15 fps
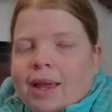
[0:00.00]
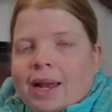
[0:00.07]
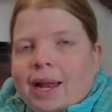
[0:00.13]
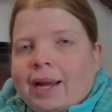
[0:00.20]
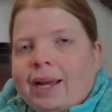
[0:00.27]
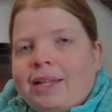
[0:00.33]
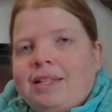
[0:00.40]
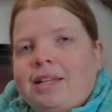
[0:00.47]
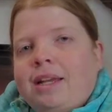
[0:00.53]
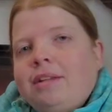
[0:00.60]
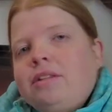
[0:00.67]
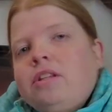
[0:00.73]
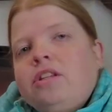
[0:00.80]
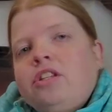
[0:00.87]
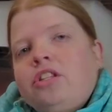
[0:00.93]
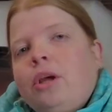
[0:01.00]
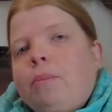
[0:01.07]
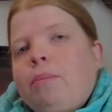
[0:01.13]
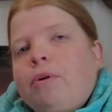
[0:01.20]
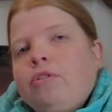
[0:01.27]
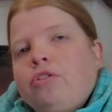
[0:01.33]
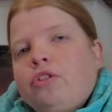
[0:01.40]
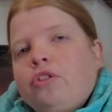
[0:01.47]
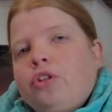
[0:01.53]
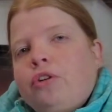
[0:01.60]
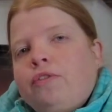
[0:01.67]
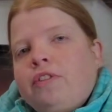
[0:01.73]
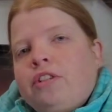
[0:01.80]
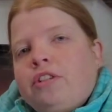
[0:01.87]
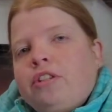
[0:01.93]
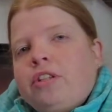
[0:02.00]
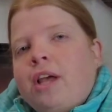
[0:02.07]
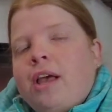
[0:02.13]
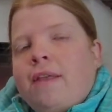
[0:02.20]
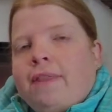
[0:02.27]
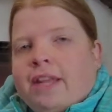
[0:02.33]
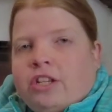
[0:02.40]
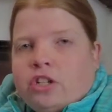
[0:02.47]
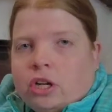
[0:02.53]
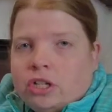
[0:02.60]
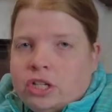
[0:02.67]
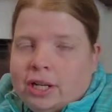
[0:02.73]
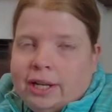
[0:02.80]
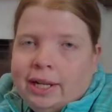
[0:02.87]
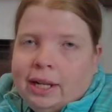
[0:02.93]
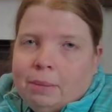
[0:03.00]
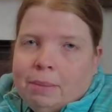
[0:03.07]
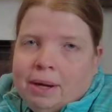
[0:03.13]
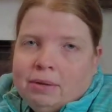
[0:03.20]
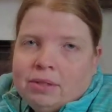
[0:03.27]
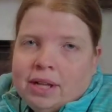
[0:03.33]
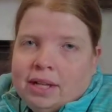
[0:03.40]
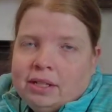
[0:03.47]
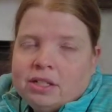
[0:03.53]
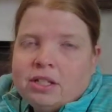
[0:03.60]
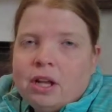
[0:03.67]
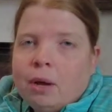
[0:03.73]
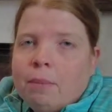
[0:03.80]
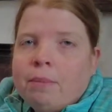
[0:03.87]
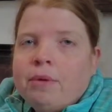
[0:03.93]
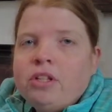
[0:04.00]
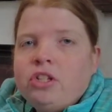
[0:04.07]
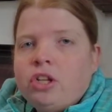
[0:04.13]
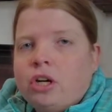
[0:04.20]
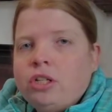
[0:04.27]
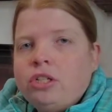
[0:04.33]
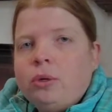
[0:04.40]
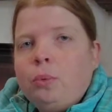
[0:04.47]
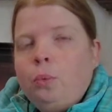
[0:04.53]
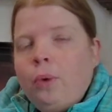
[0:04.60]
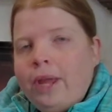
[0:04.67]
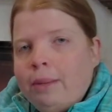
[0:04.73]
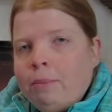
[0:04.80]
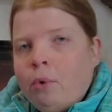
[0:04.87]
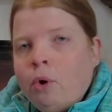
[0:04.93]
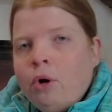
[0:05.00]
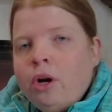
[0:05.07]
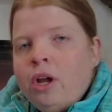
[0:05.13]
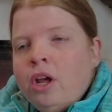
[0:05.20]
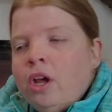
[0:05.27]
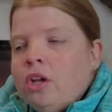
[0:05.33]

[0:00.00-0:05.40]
Like I said, some postal services, they charge a little amount and some charge way more.